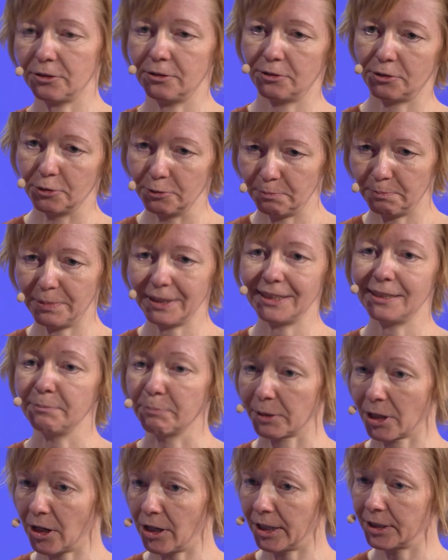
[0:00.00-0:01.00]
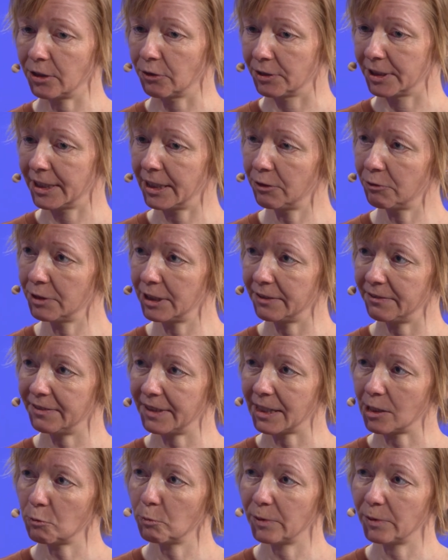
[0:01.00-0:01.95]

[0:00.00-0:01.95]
to be deployed on Neon EVM